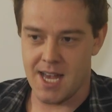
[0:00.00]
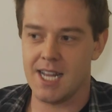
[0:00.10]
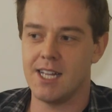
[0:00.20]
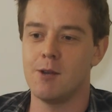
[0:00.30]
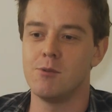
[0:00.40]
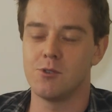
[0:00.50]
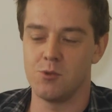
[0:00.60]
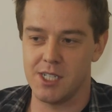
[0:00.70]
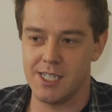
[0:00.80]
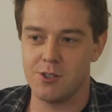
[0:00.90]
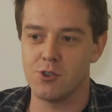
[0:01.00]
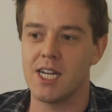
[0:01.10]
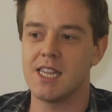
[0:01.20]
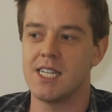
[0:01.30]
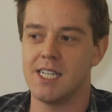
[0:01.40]
Yeah. And it was really
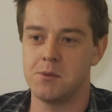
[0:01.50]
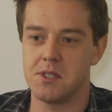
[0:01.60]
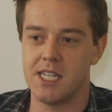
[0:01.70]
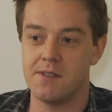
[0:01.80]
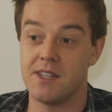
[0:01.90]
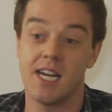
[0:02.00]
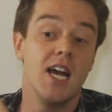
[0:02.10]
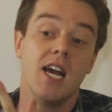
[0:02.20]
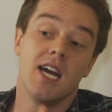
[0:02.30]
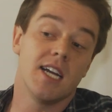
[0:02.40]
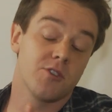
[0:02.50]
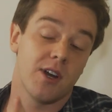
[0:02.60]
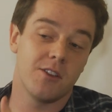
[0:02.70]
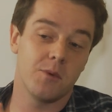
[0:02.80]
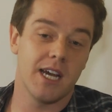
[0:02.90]
great that he was there for that. It's
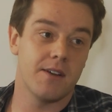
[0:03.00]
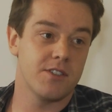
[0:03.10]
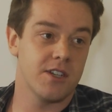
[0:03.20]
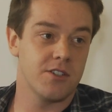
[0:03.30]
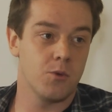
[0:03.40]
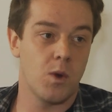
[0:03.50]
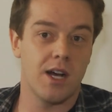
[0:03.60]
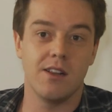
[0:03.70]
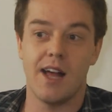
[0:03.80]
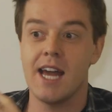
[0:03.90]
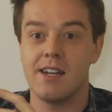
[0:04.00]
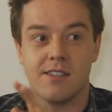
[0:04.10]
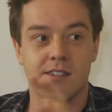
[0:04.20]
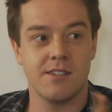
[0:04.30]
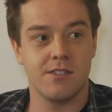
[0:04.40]
great that we have such a well
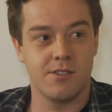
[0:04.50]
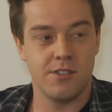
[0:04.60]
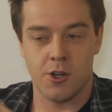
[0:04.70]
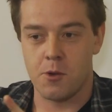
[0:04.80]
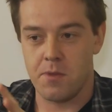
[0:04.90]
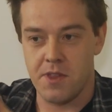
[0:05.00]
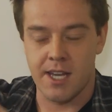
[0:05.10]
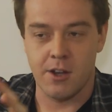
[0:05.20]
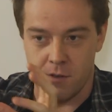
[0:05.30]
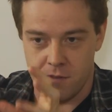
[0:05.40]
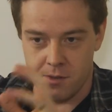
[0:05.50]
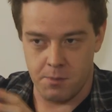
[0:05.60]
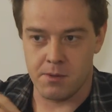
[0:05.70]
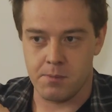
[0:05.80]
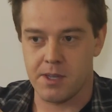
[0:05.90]
edited, you know, thing of
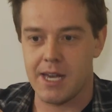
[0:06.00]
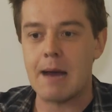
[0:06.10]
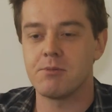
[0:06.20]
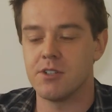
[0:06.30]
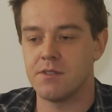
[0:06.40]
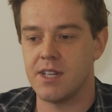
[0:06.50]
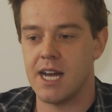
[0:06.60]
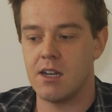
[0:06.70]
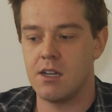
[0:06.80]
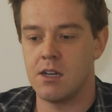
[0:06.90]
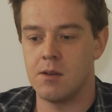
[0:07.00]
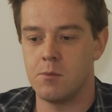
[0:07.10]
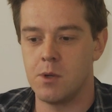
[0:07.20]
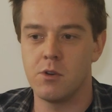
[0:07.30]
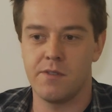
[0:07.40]
a caption of that.
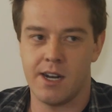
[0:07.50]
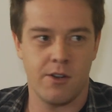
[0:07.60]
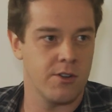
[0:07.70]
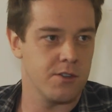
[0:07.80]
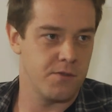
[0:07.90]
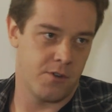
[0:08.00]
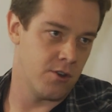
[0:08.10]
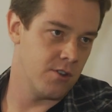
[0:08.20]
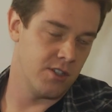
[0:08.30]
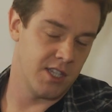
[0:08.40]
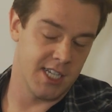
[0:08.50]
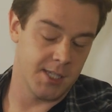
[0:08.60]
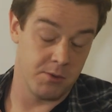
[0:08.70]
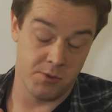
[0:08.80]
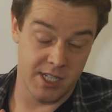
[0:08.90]
We would have had our own little photos and
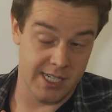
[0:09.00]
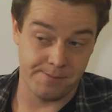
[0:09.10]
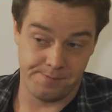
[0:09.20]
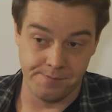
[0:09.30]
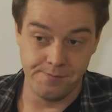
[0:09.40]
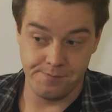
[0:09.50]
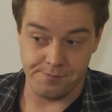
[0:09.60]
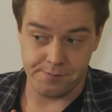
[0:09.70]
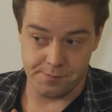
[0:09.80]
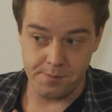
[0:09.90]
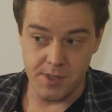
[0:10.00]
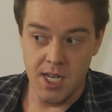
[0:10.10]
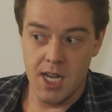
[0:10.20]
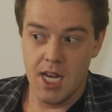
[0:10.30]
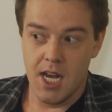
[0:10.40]
things, but really,
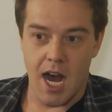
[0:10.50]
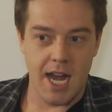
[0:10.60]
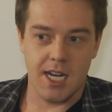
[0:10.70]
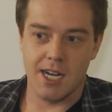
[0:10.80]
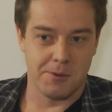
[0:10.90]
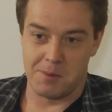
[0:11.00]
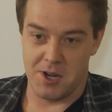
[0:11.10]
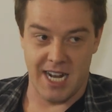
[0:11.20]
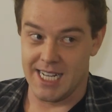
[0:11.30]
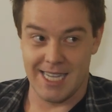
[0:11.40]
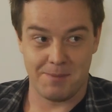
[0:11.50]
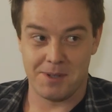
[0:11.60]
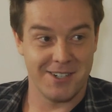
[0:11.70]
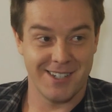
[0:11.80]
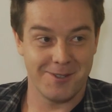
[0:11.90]
I can't remember any of that
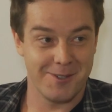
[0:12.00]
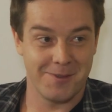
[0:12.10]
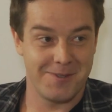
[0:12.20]
period. It was